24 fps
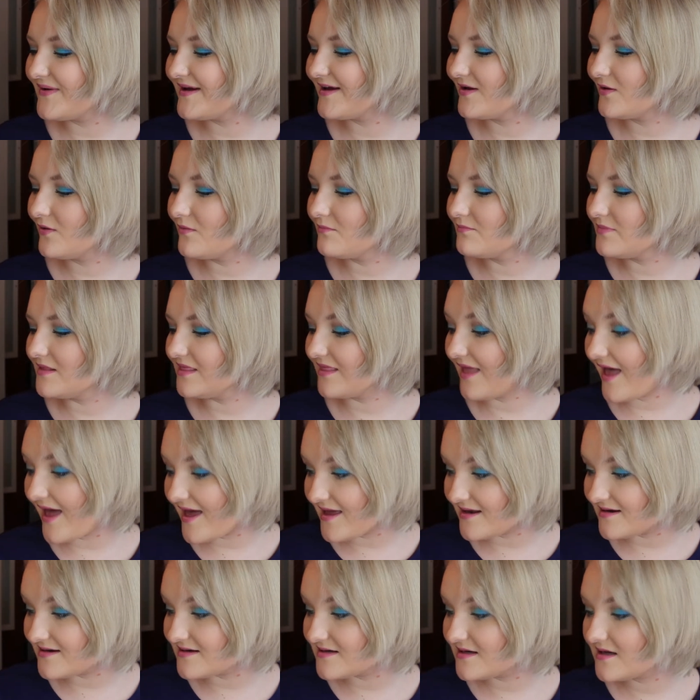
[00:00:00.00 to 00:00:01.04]
Oil
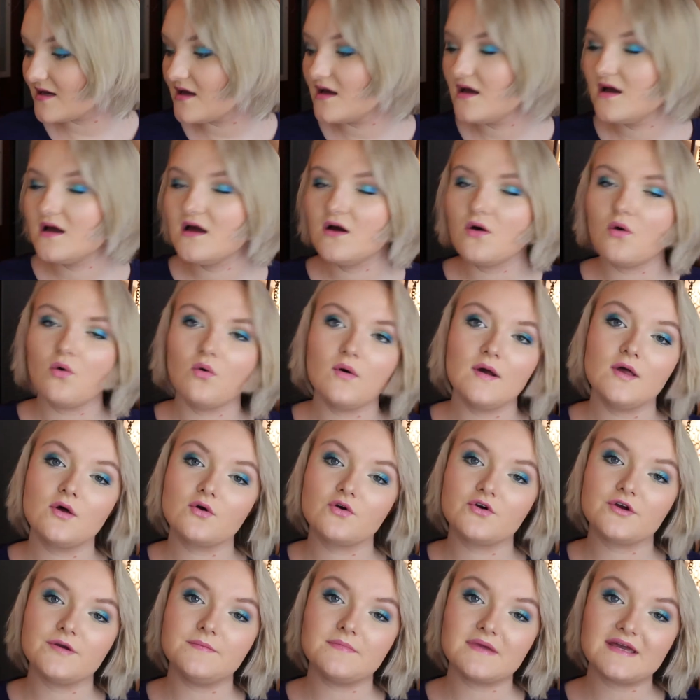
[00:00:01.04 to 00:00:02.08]
Blend Oil
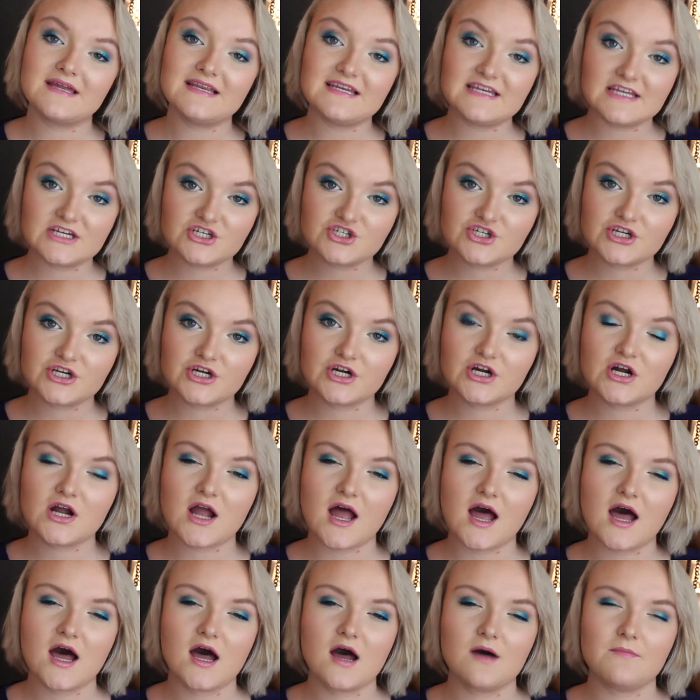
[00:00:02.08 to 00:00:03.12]
Cream
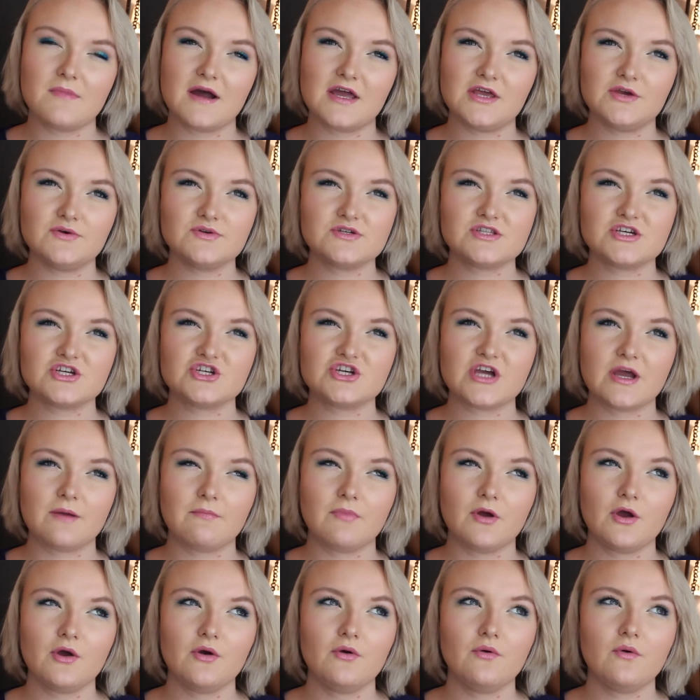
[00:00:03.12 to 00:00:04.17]
Conditioner. Um, I used the
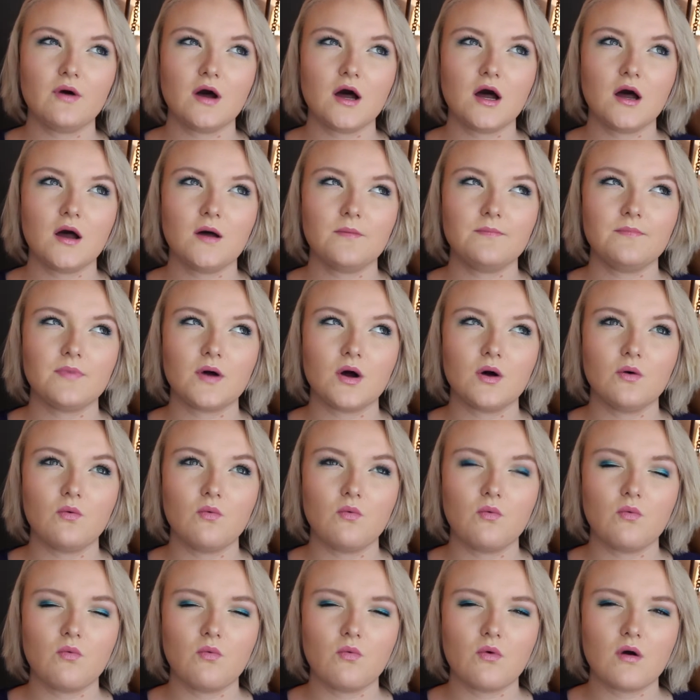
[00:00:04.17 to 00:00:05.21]
shampoo up a
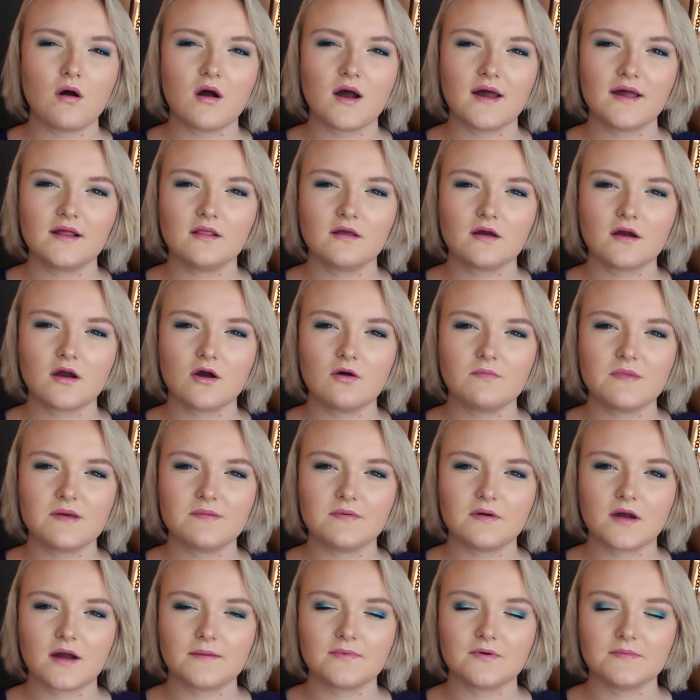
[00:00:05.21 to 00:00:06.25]
while ago,
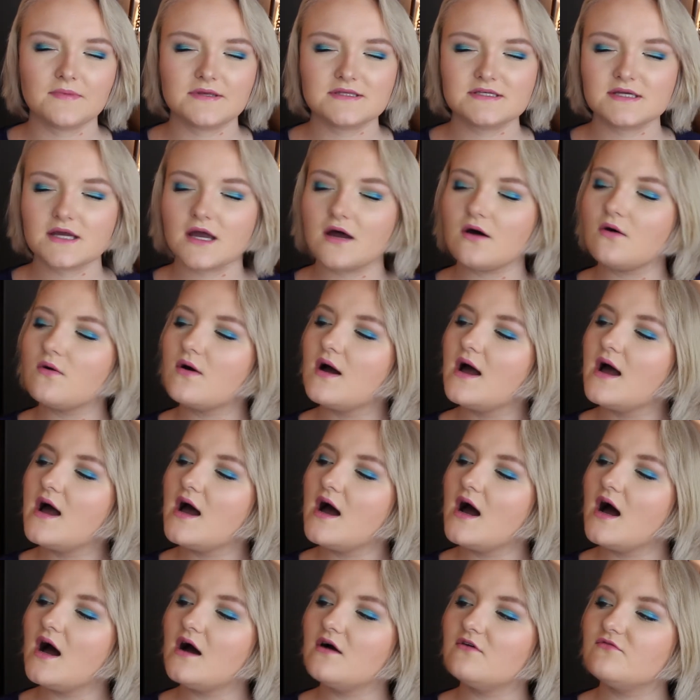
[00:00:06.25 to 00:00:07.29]
maybe a couple months ago,
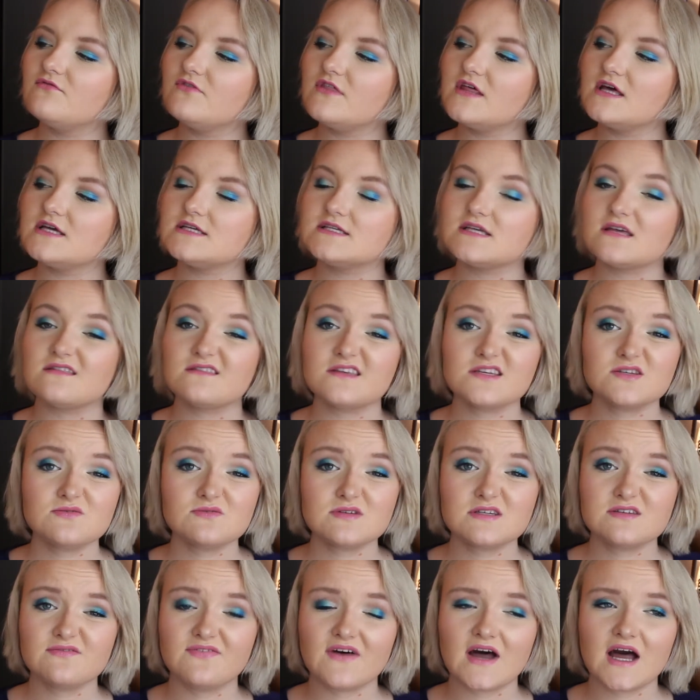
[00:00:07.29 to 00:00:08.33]
of this. This
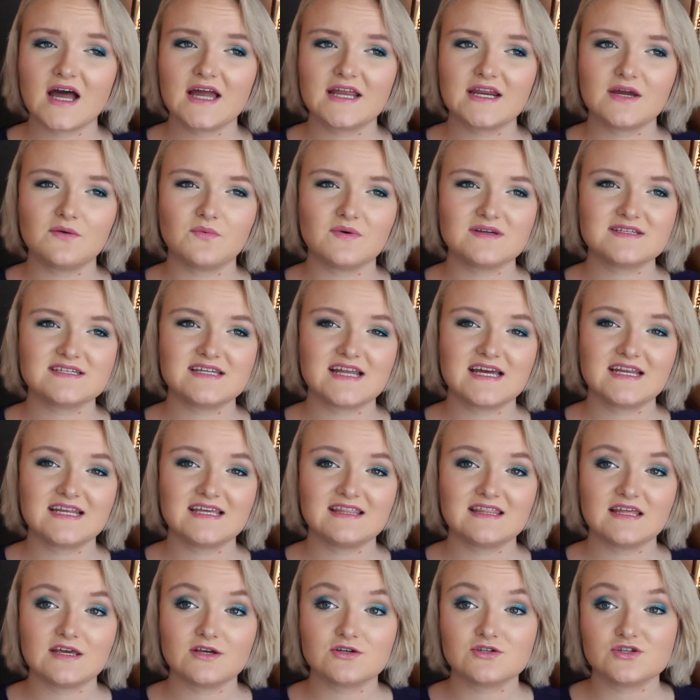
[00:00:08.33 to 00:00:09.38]
was fine. It wasn't
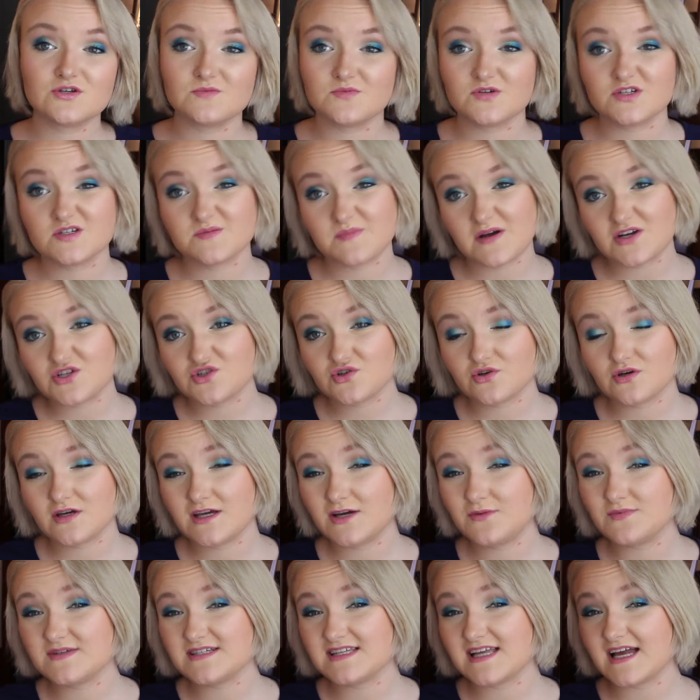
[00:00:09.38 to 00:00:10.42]
anything super special.
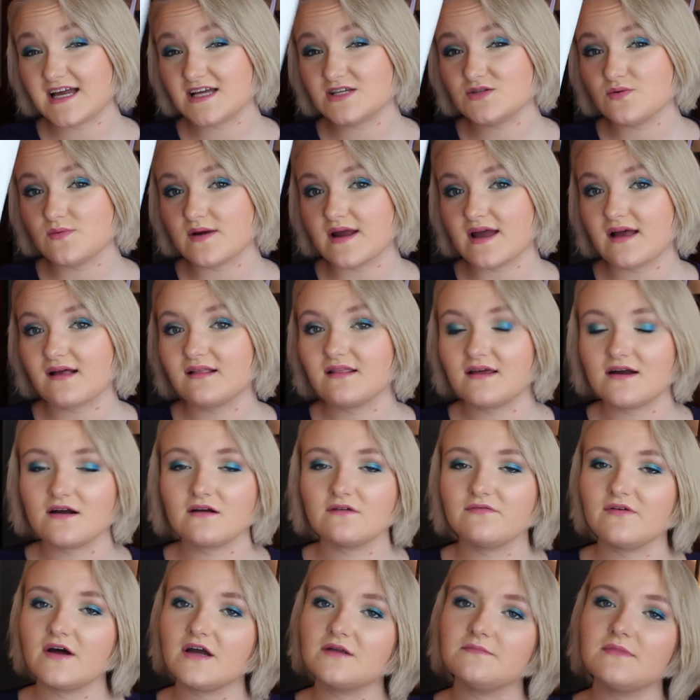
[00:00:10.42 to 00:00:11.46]
It was nice when I
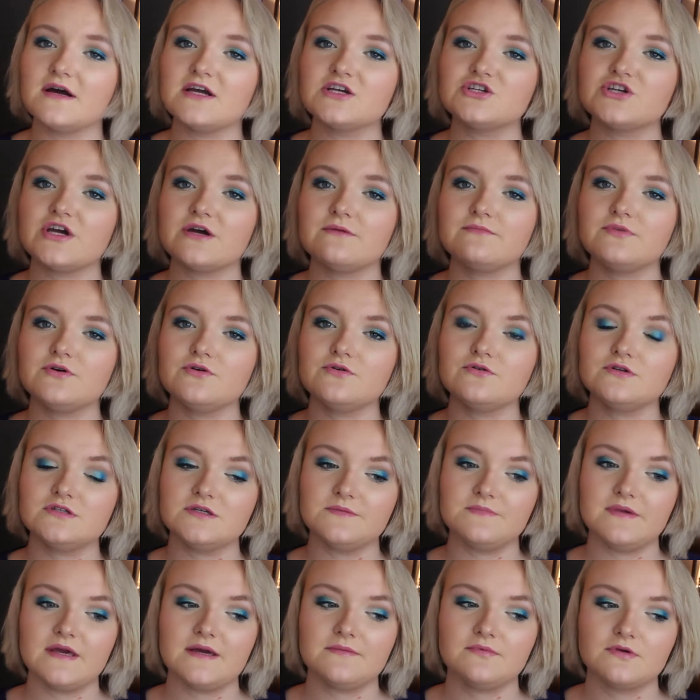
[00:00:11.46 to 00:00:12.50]
clarified my shampoo
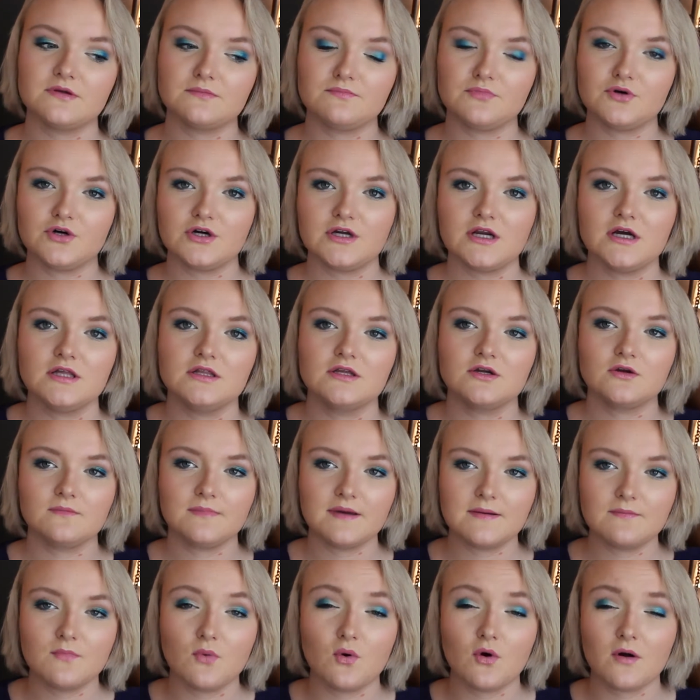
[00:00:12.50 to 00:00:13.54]
to be able to put a little
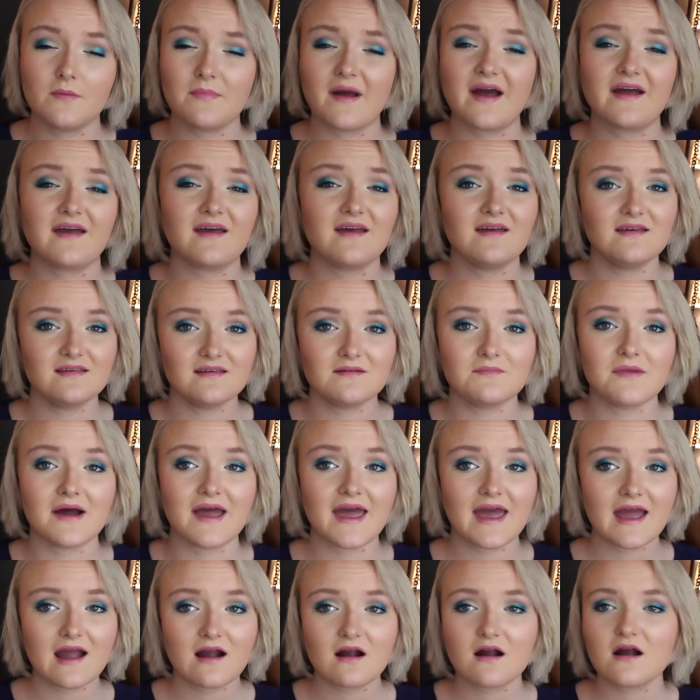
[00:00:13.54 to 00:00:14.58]
bit more back into my
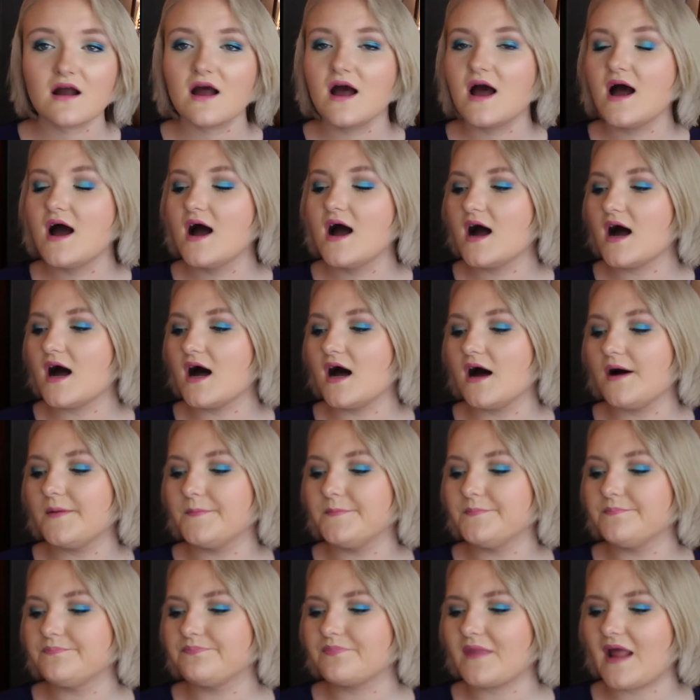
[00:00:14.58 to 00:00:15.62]
hair.
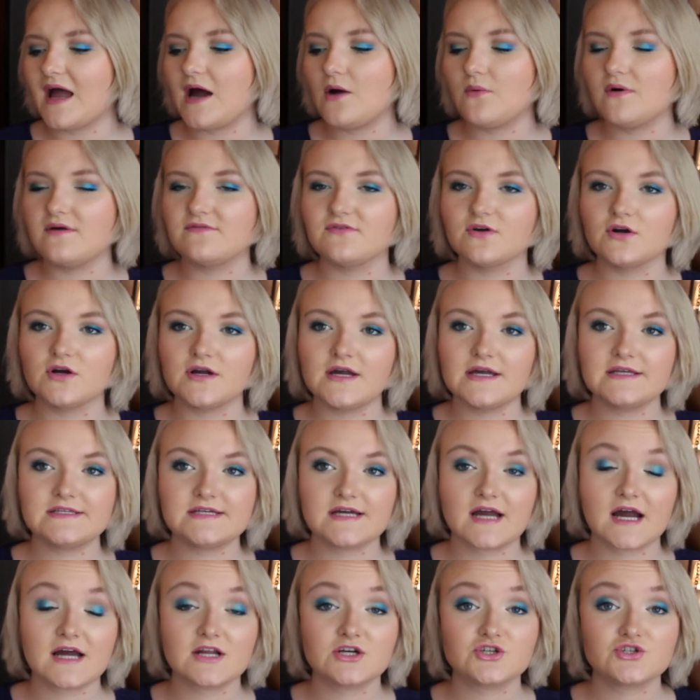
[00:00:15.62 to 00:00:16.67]
Um, however, it
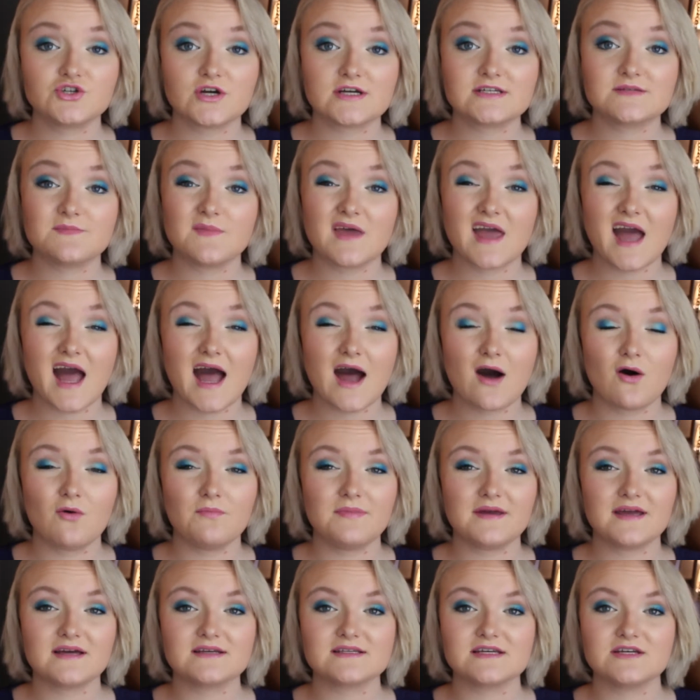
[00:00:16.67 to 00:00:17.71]
did kind of stress me out
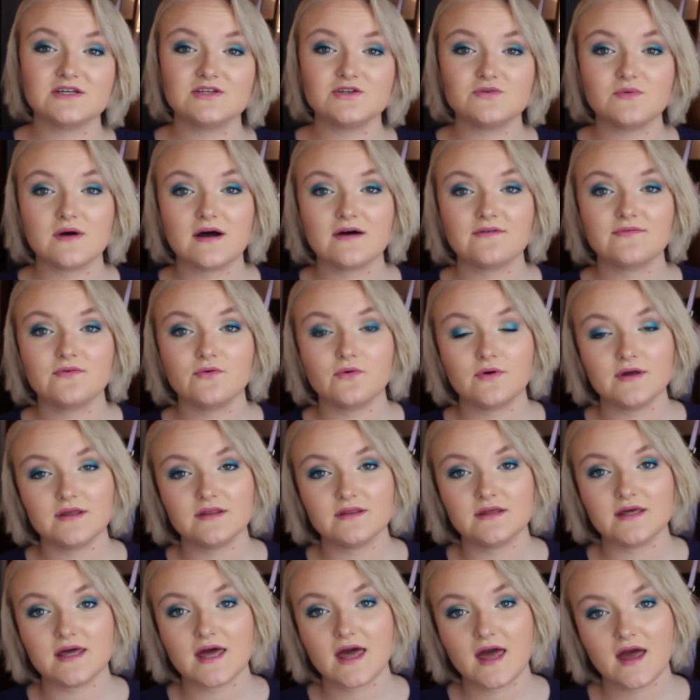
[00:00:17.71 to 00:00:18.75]
because I do have
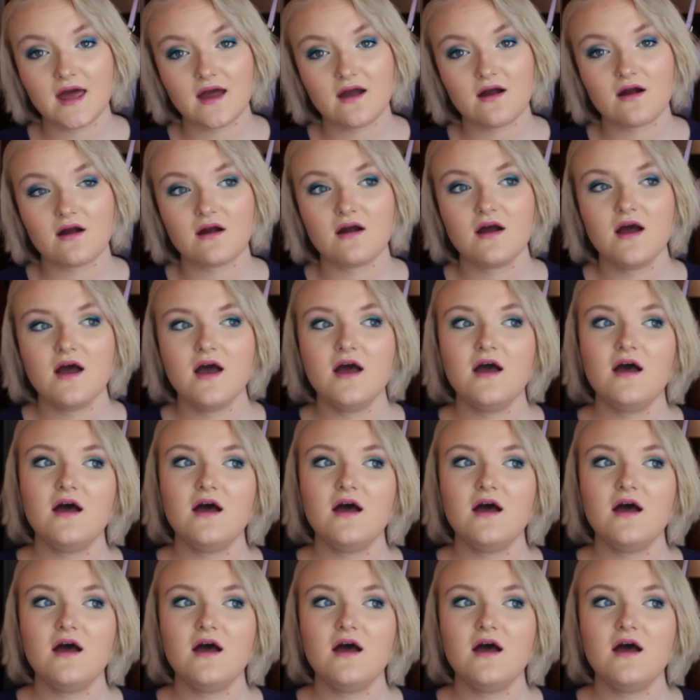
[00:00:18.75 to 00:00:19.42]
oily hair.